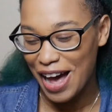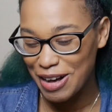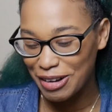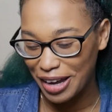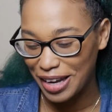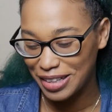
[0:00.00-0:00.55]

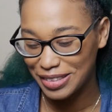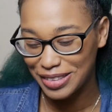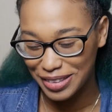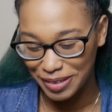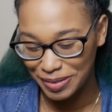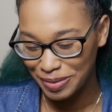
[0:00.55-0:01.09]
Okay, yeah,
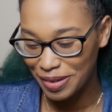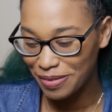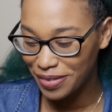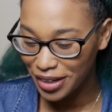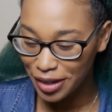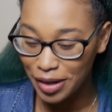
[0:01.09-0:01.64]
so a
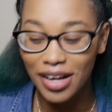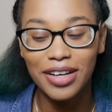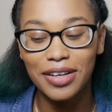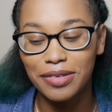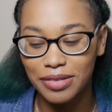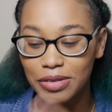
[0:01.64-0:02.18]
feeding,
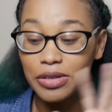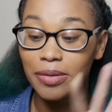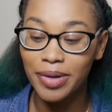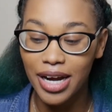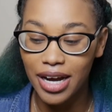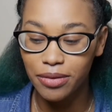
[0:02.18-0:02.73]
number
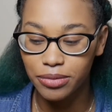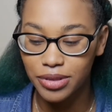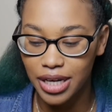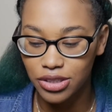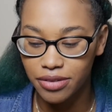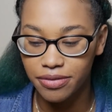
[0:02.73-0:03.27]
9 was
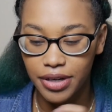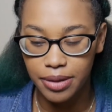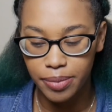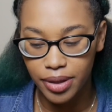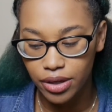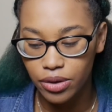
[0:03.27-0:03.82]
actually feeding
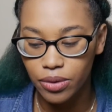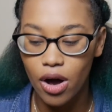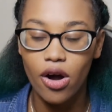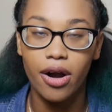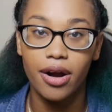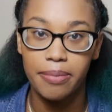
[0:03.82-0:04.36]
pillow
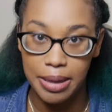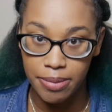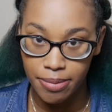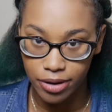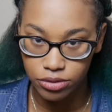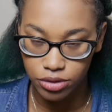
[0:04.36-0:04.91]
or a baby
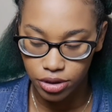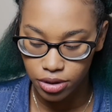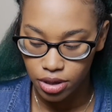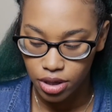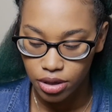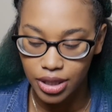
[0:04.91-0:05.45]
bouncer.
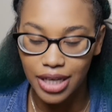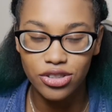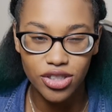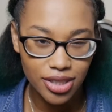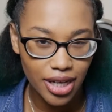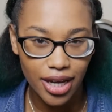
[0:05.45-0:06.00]
That's
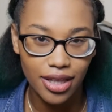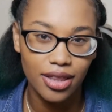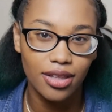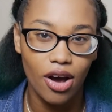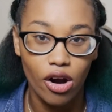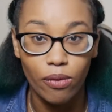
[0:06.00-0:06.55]
just like
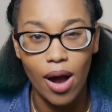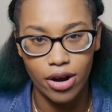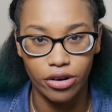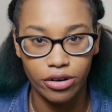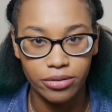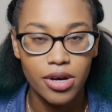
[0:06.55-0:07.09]
our rocker.
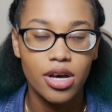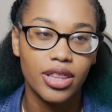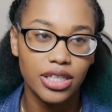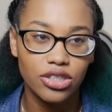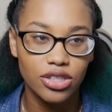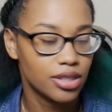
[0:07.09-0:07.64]

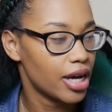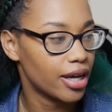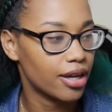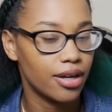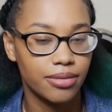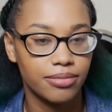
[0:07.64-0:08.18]
That's just like
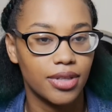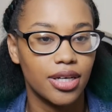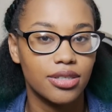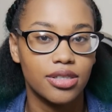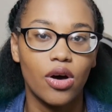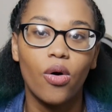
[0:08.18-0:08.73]
things
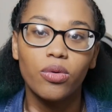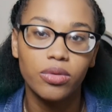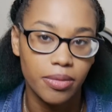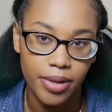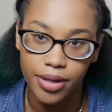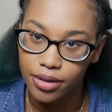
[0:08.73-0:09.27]
to hold
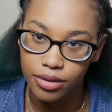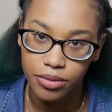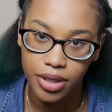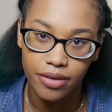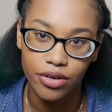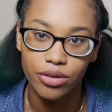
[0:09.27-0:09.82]
them in
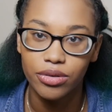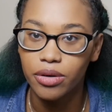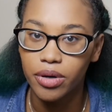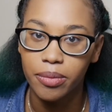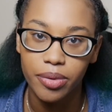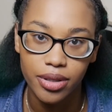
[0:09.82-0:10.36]
whenever you don't
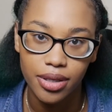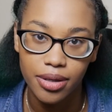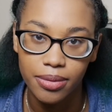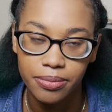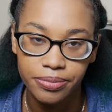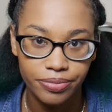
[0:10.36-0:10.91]
want to put
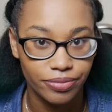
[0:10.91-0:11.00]
them